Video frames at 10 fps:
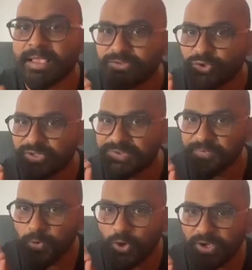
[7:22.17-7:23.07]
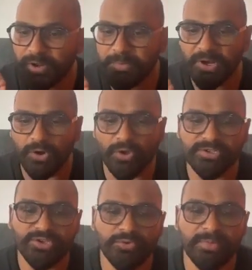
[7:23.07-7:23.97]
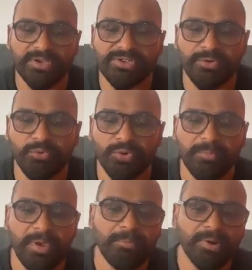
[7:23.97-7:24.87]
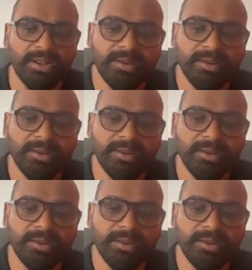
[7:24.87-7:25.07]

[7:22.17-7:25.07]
So this four terminology you must have to remember.